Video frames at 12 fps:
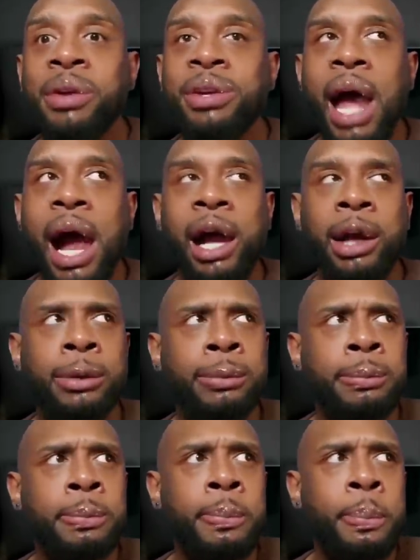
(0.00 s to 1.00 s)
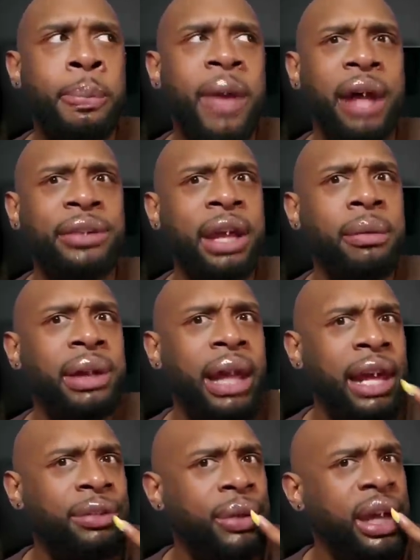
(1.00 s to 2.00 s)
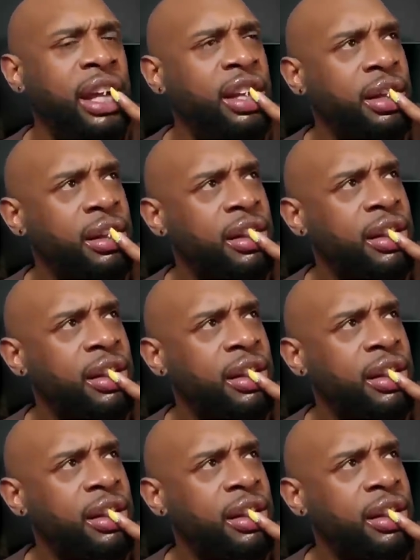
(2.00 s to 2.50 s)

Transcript: y'all, I think it was last week.